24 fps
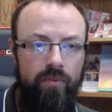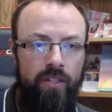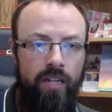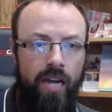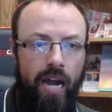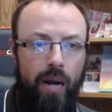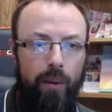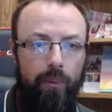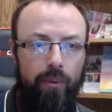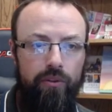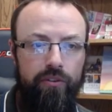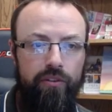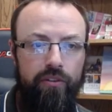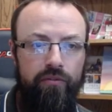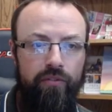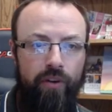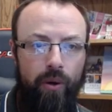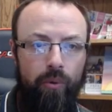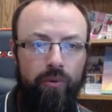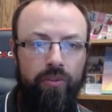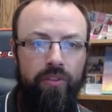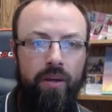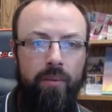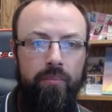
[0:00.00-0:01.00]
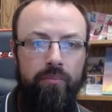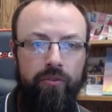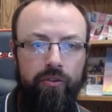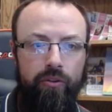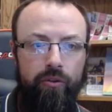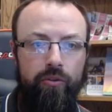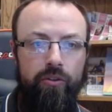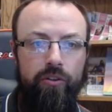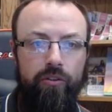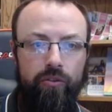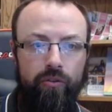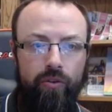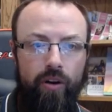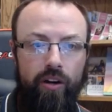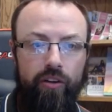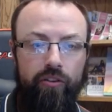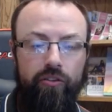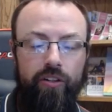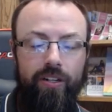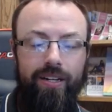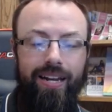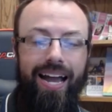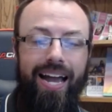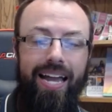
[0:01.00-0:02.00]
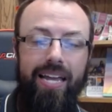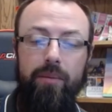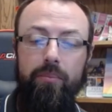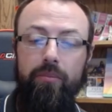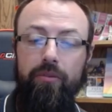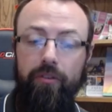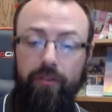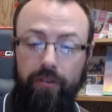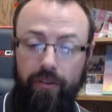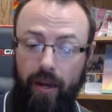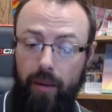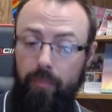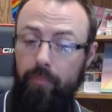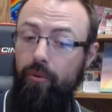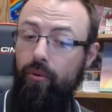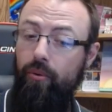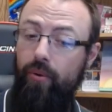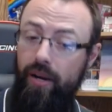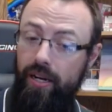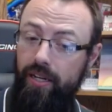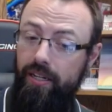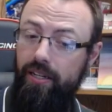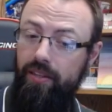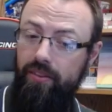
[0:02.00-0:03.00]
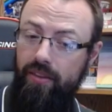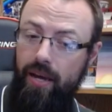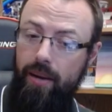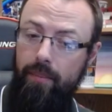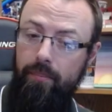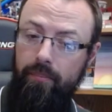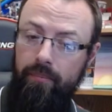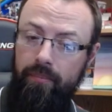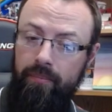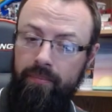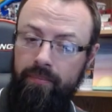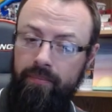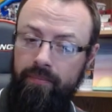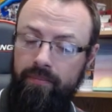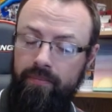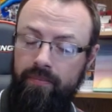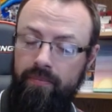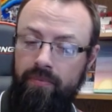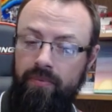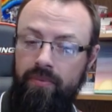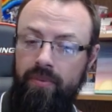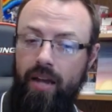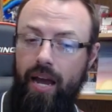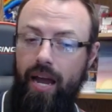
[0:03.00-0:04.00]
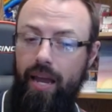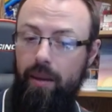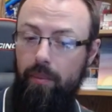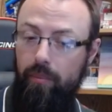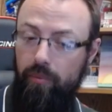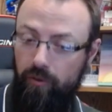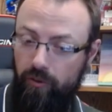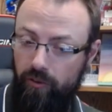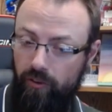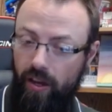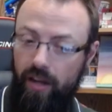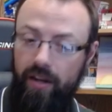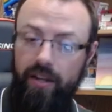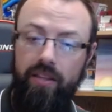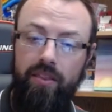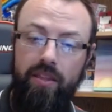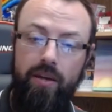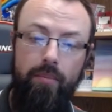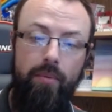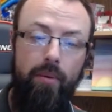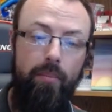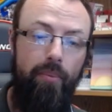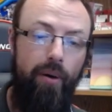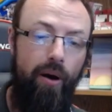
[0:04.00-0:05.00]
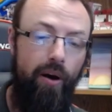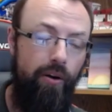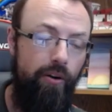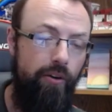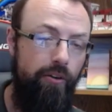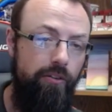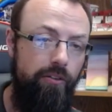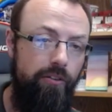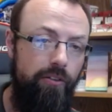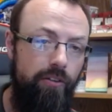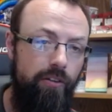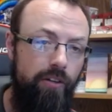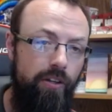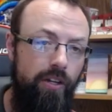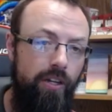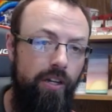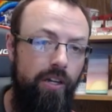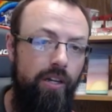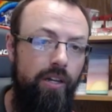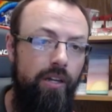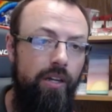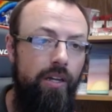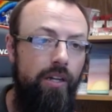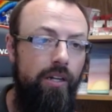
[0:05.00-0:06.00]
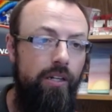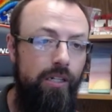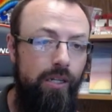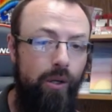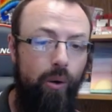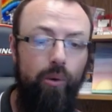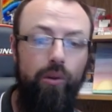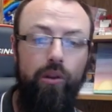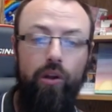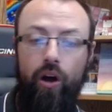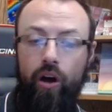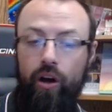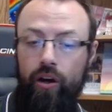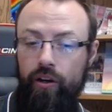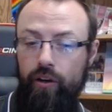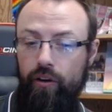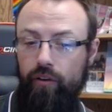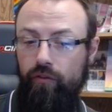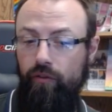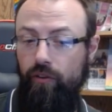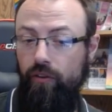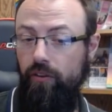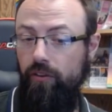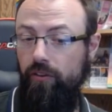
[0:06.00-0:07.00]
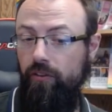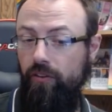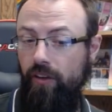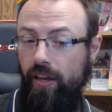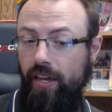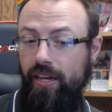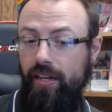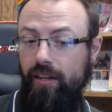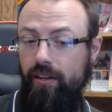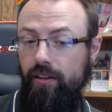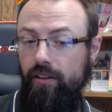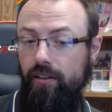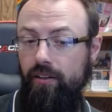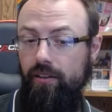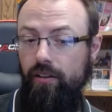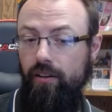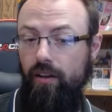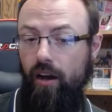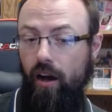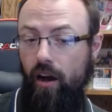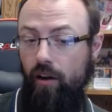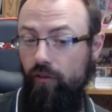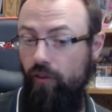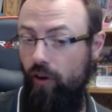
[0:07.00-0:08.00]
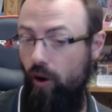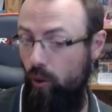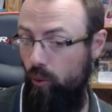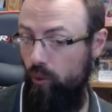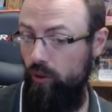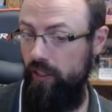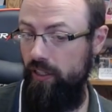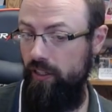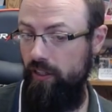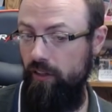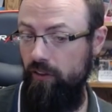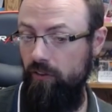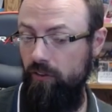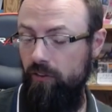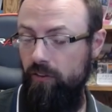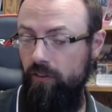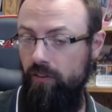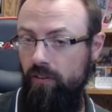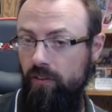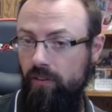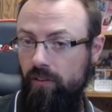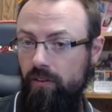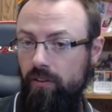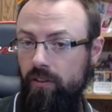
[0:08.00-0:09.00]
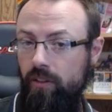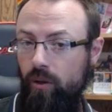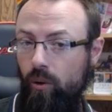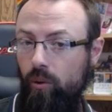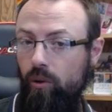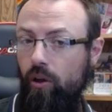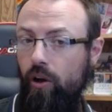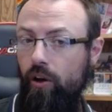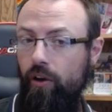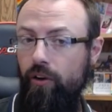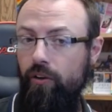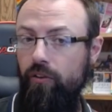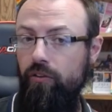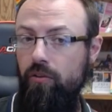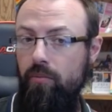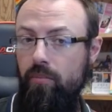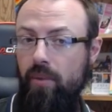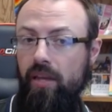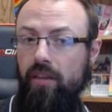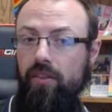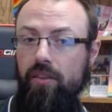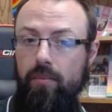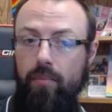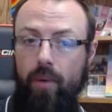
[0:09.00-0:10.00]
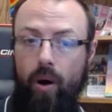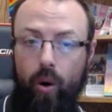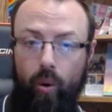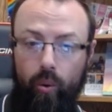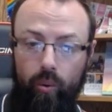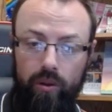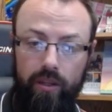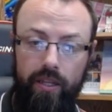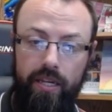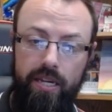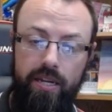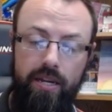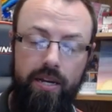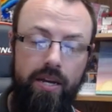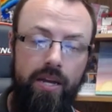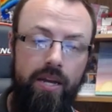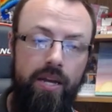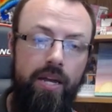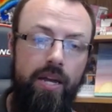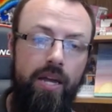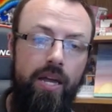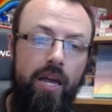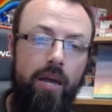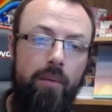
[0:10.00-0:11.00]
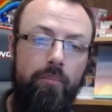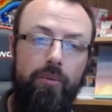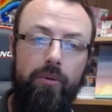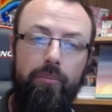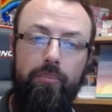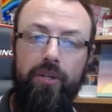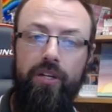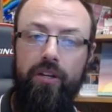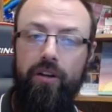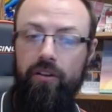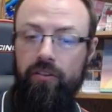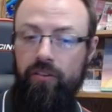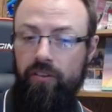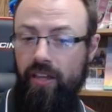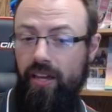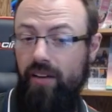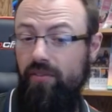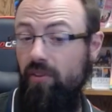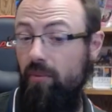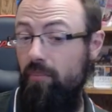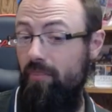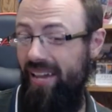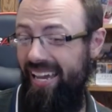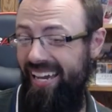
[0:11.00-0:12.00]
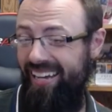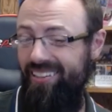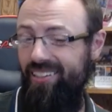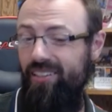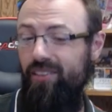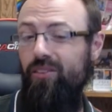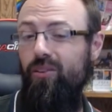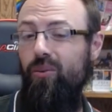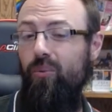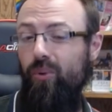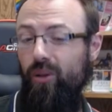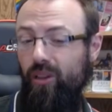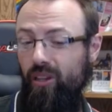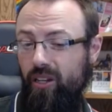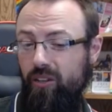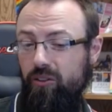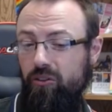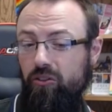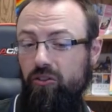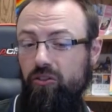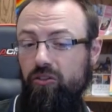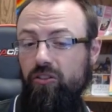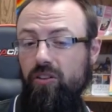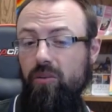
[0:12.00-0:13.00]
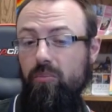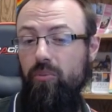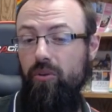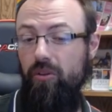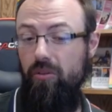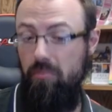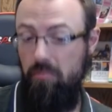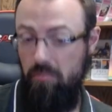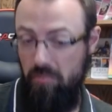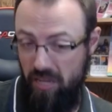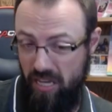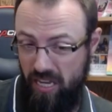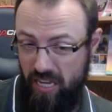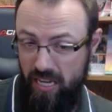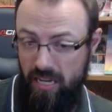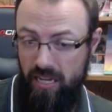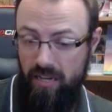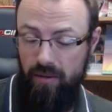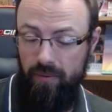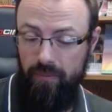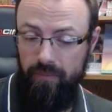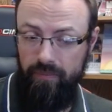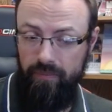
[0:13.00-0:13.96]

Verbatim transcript: I will devote them to destruction. I am separating them, I am setting them apart, no longer for the sake of holiness, no longer to make them holy, but because they have abandoned the relationship with me.